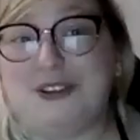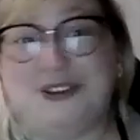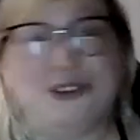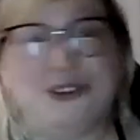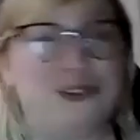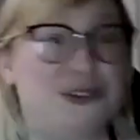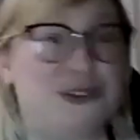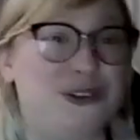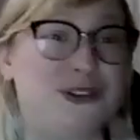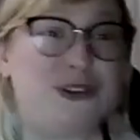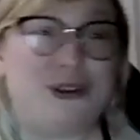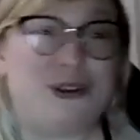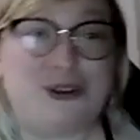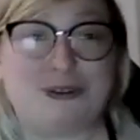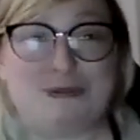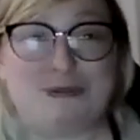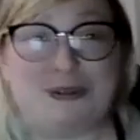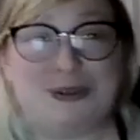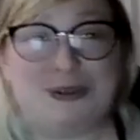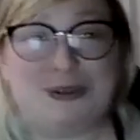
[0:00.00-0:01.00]
to use a
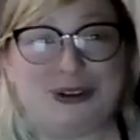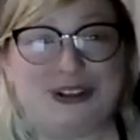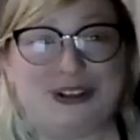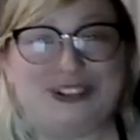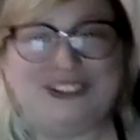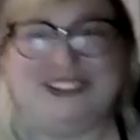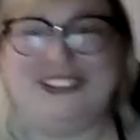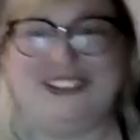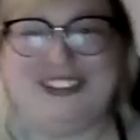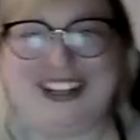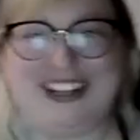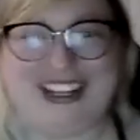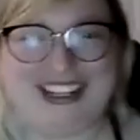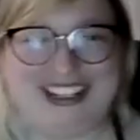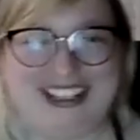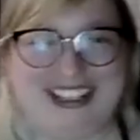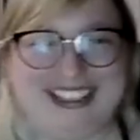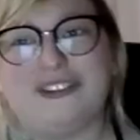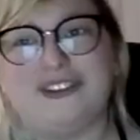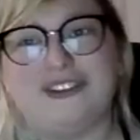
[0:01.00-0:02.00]
luck point.
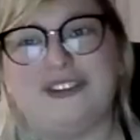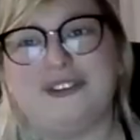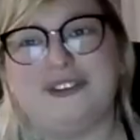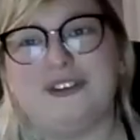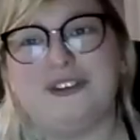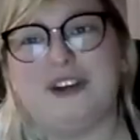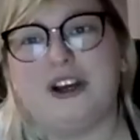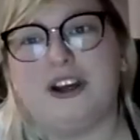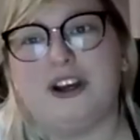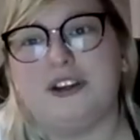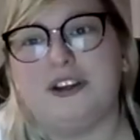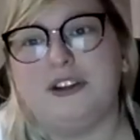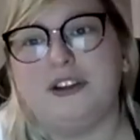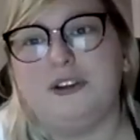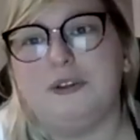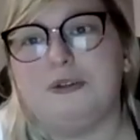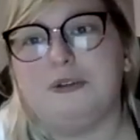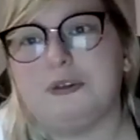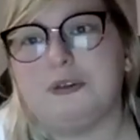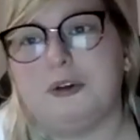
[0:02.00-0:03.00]
Okay, so
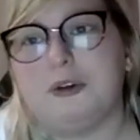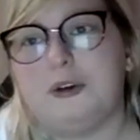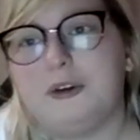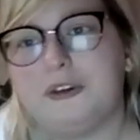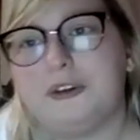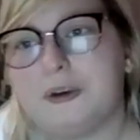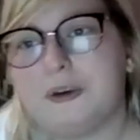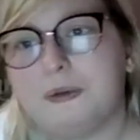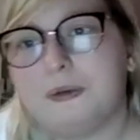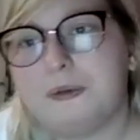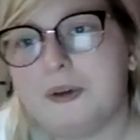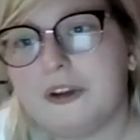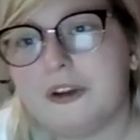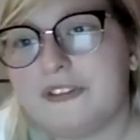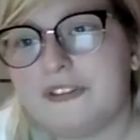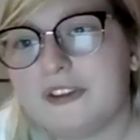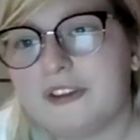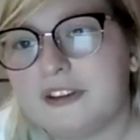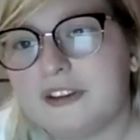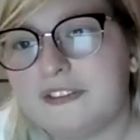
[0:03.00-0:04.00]
you rolled a
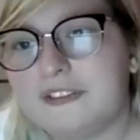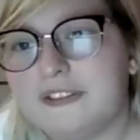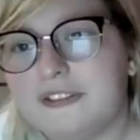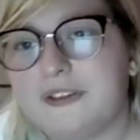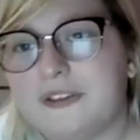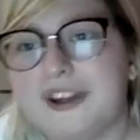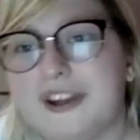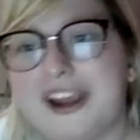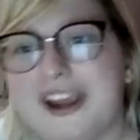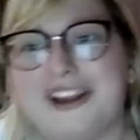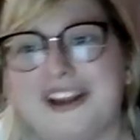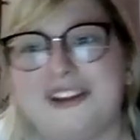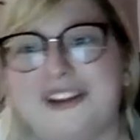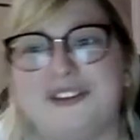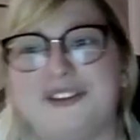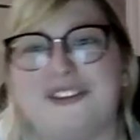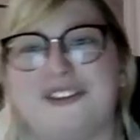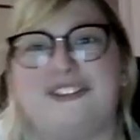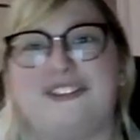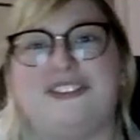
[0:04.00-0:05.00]
6, so yeah,
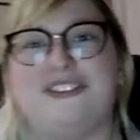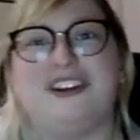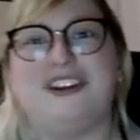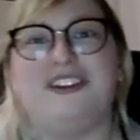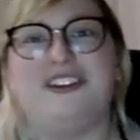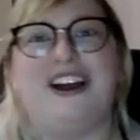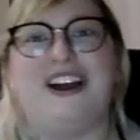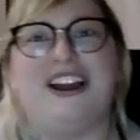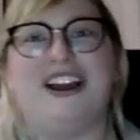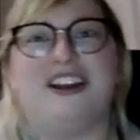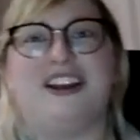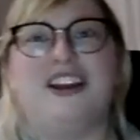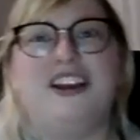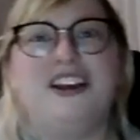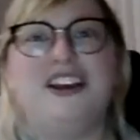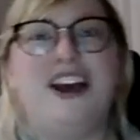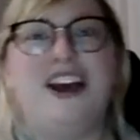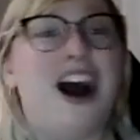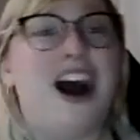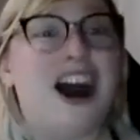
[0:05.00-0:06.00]
you just see like,
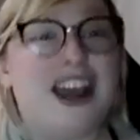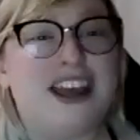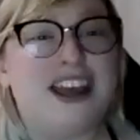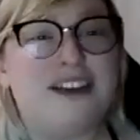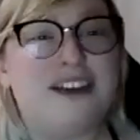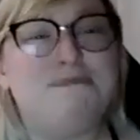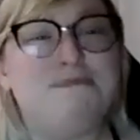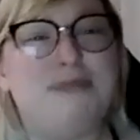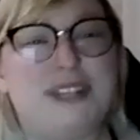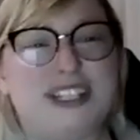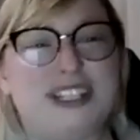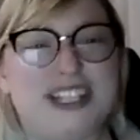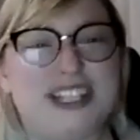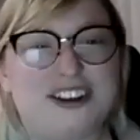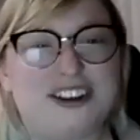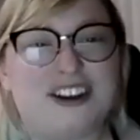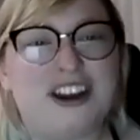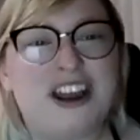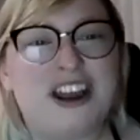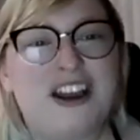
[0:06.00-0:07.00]
I have been
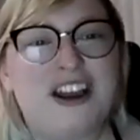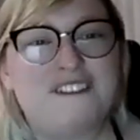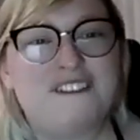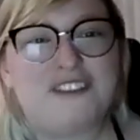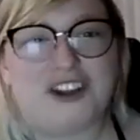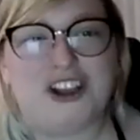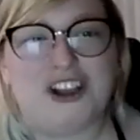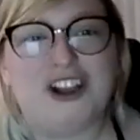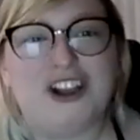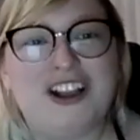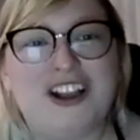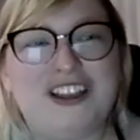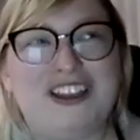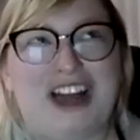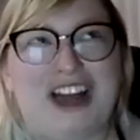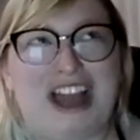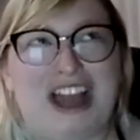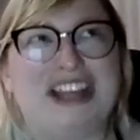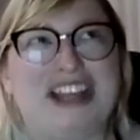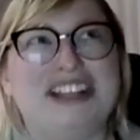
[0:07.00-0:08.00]
here for
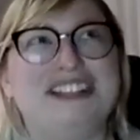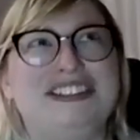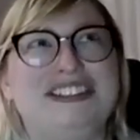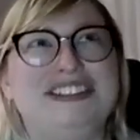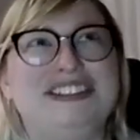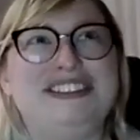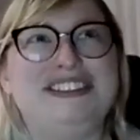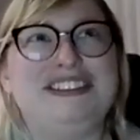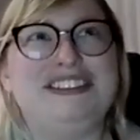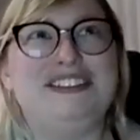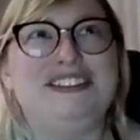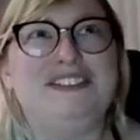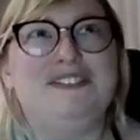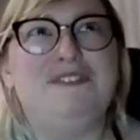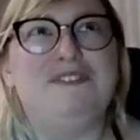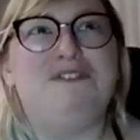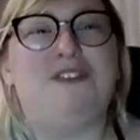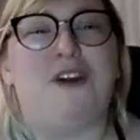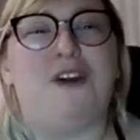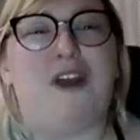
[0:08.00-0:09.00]
like
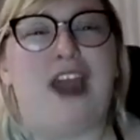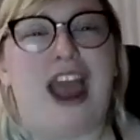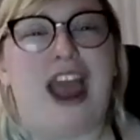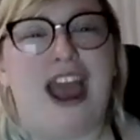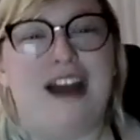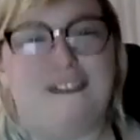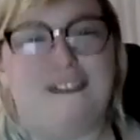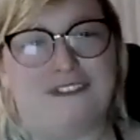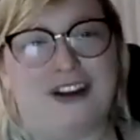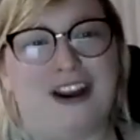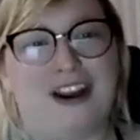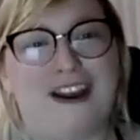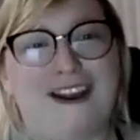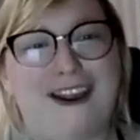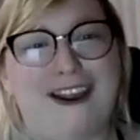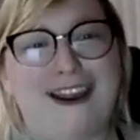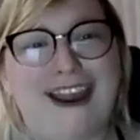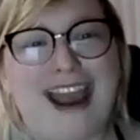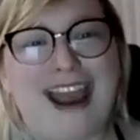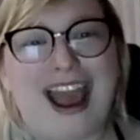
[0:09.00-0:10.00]
forever.
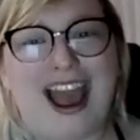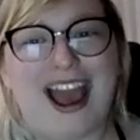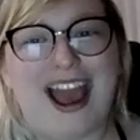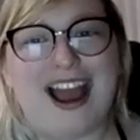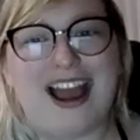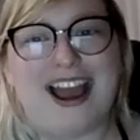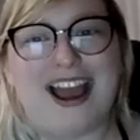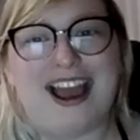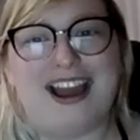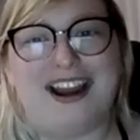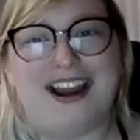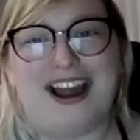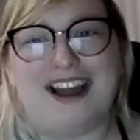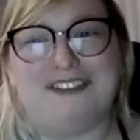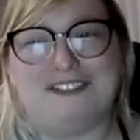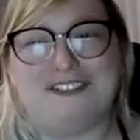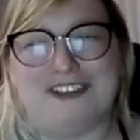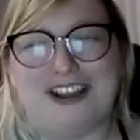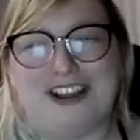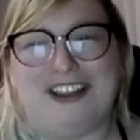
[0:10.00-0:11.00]
And I
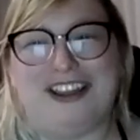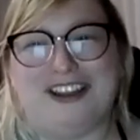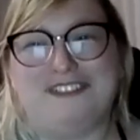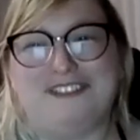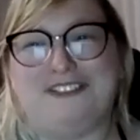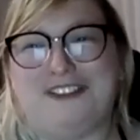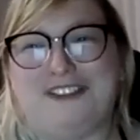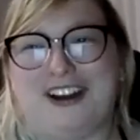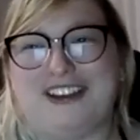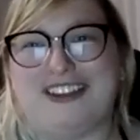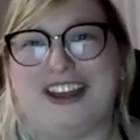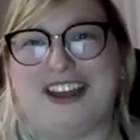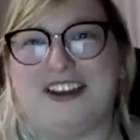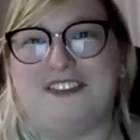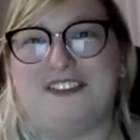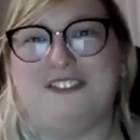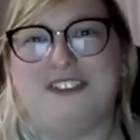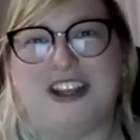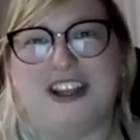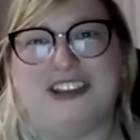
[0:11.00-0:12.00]
really find that
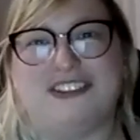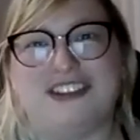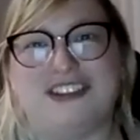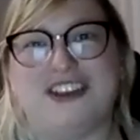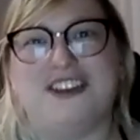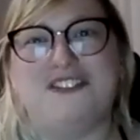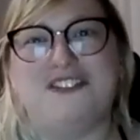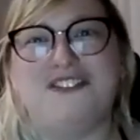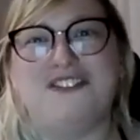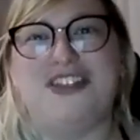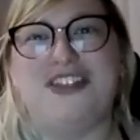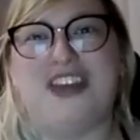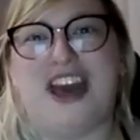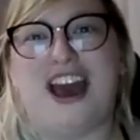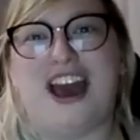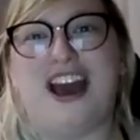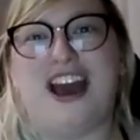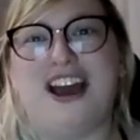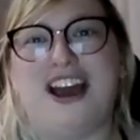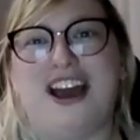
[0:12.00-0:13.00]
offensive
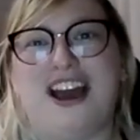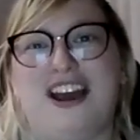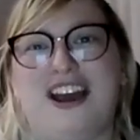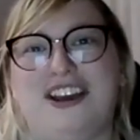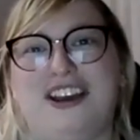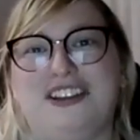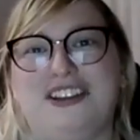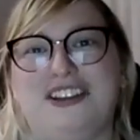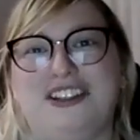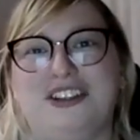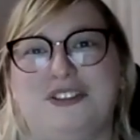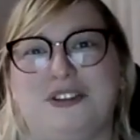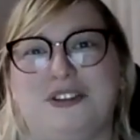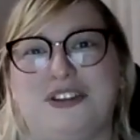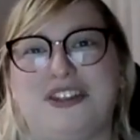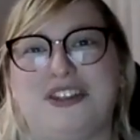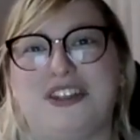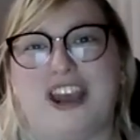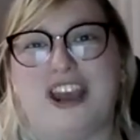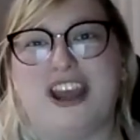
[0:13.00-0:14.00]
that you
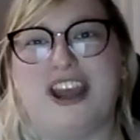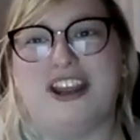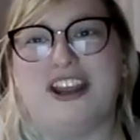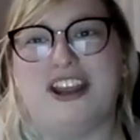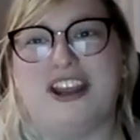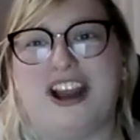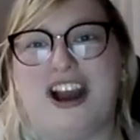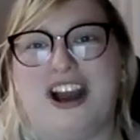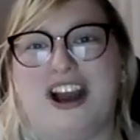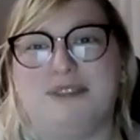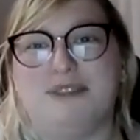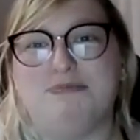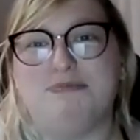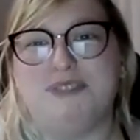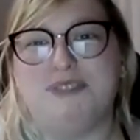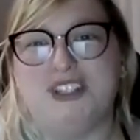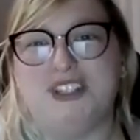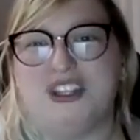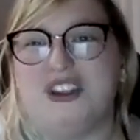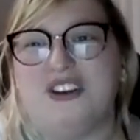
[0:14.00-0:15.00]
would think
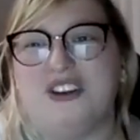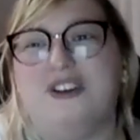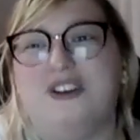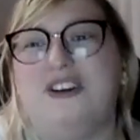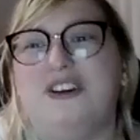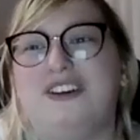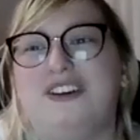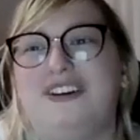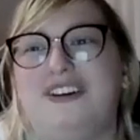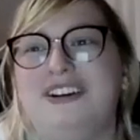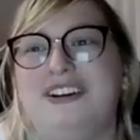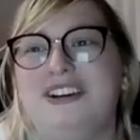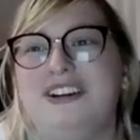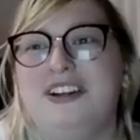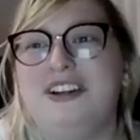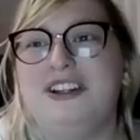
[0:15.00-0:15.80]
I'm new.